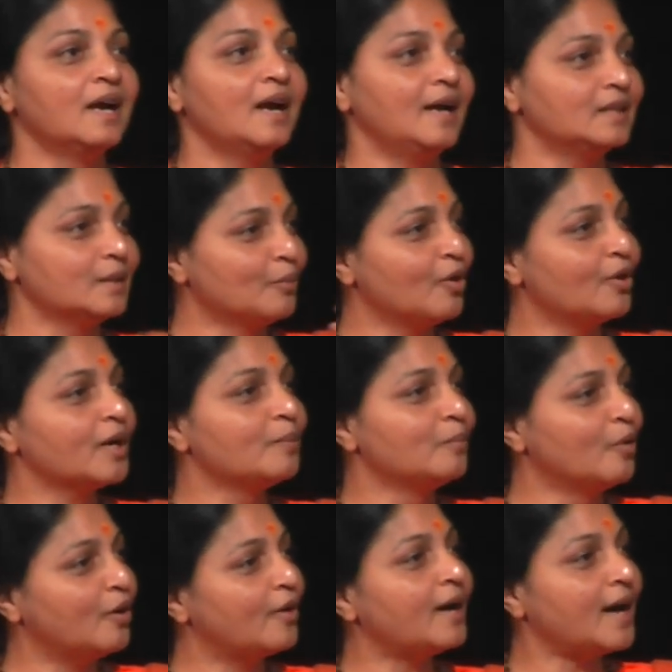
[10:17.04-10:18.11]
And the more and
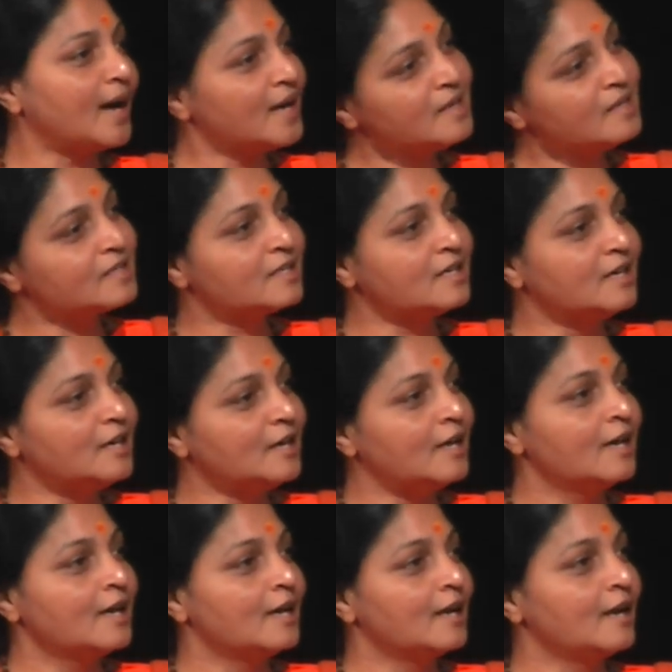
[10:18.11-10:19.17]
more I
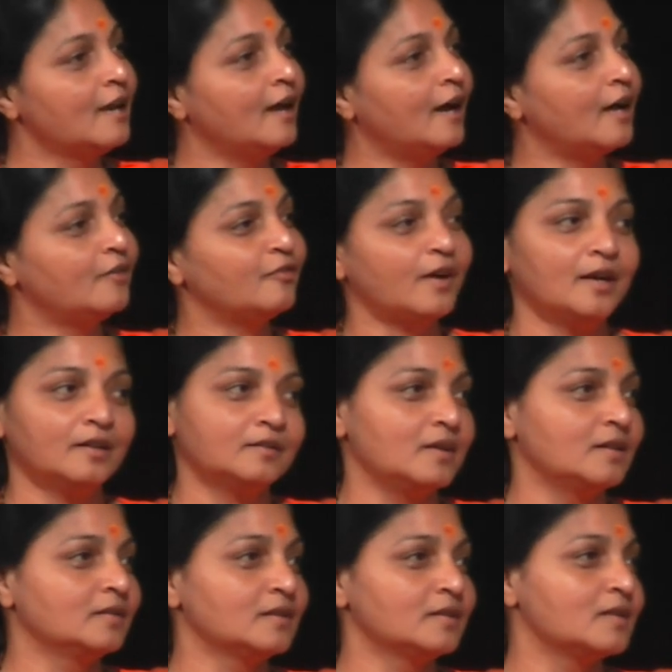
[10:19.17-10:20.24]
see in life, I
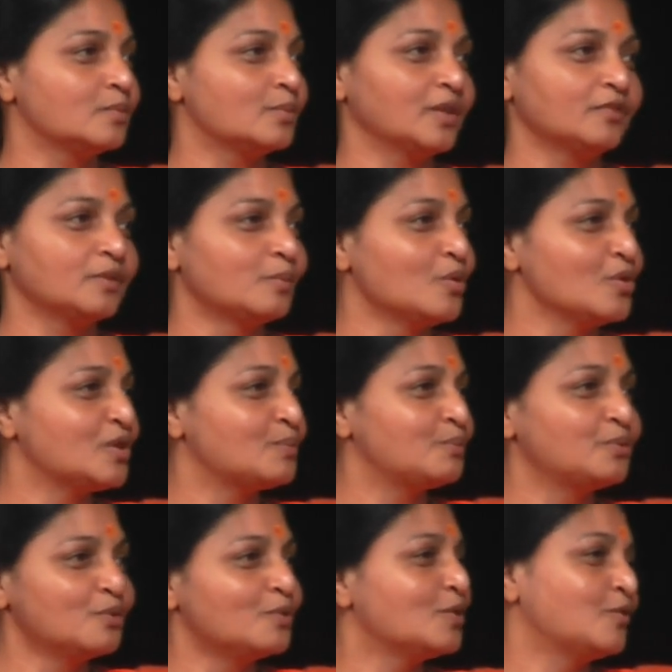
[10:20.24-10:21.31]
think this is one of the most
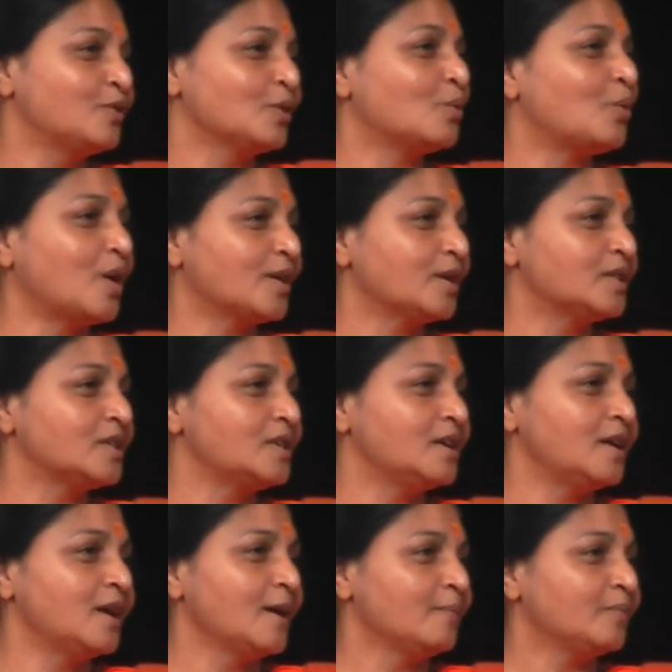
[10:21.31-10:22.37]
beautiful
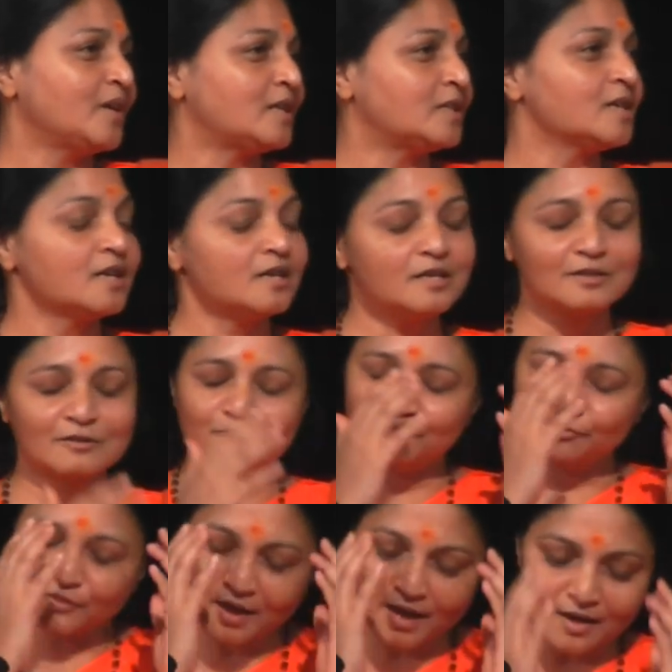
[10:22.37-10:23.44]
quality that is
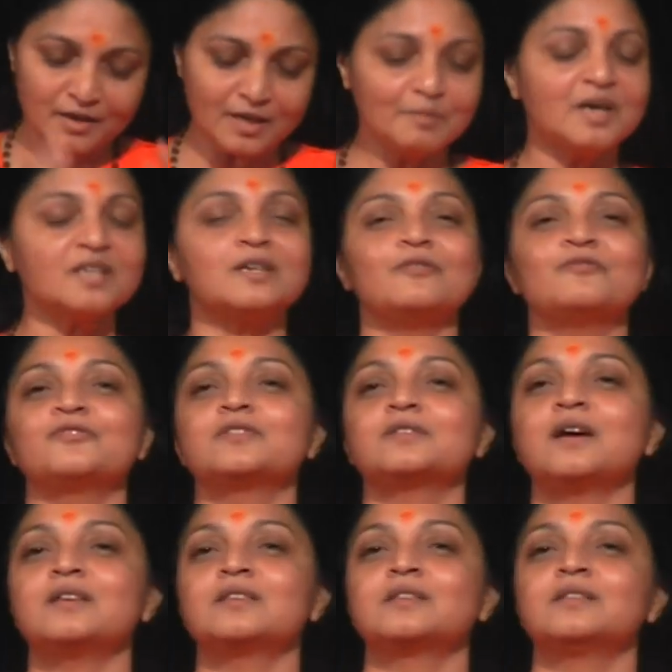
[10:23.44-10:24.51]
very much
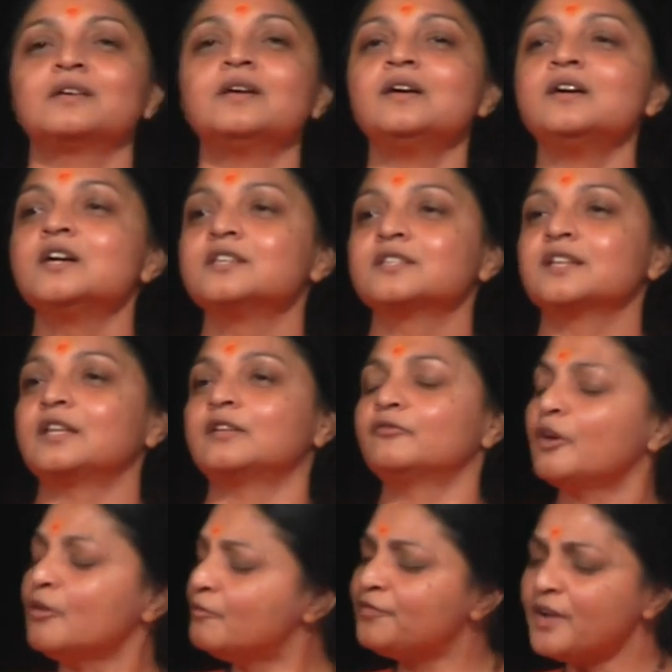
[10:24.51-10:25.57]
emphasized in the Sanatan
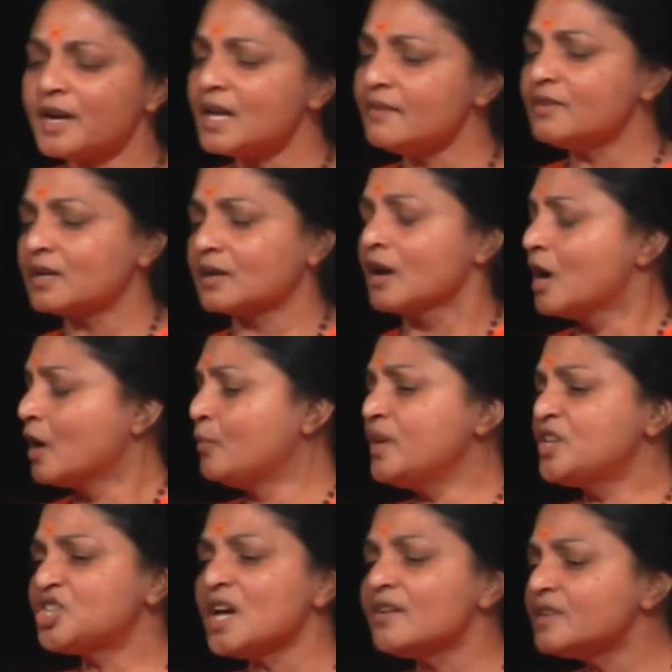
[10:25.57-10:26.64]
From wherever,
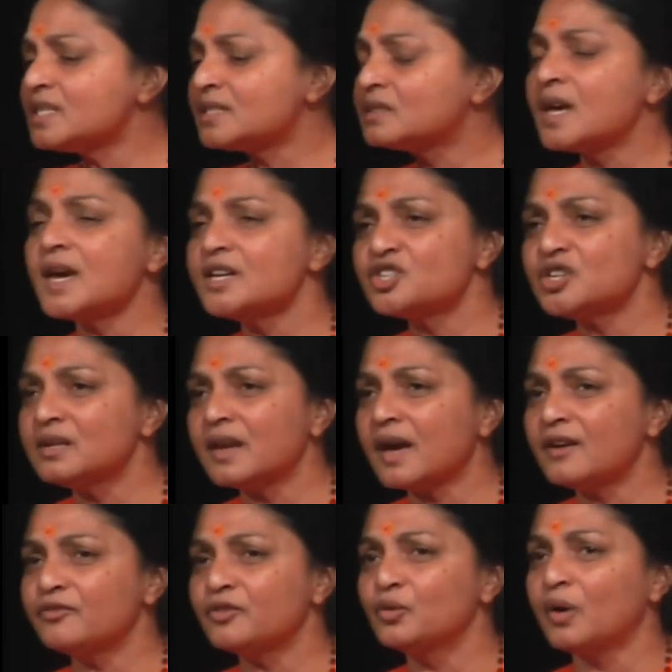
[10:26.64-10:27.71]
whichever stage in
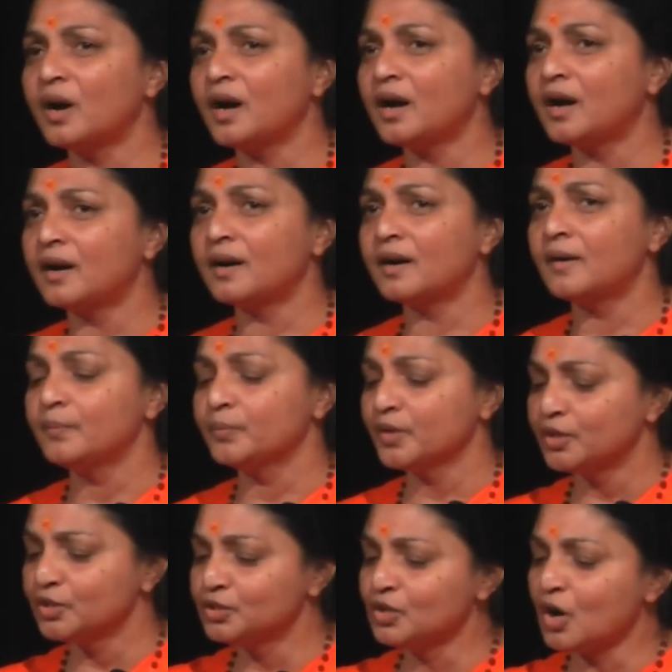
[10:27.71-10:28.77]
life you are,
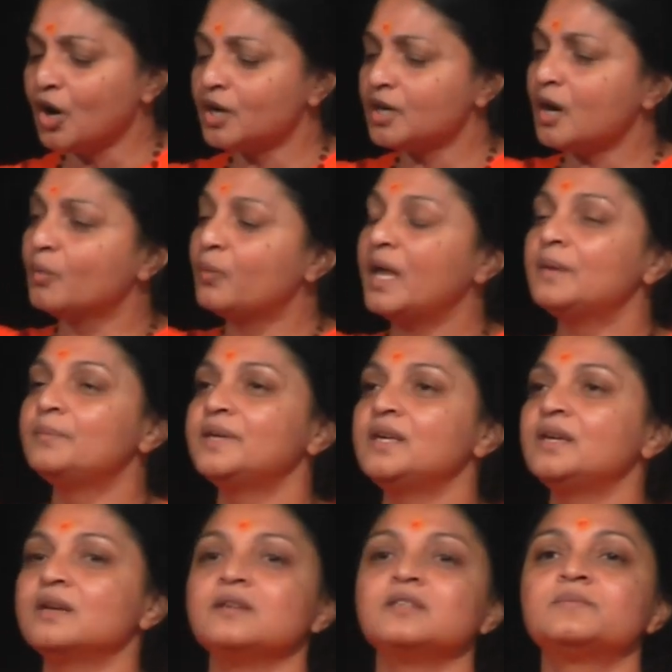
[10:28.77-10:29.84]
your
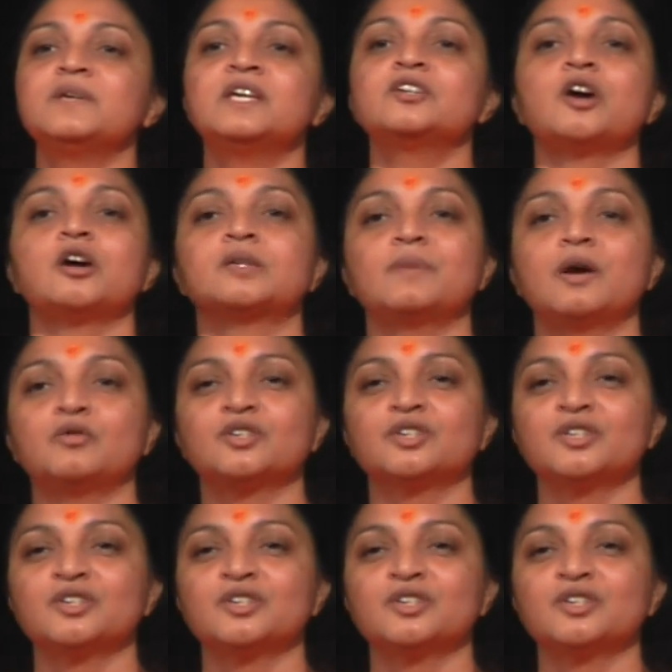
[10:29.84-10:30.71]
well-being is being talked about.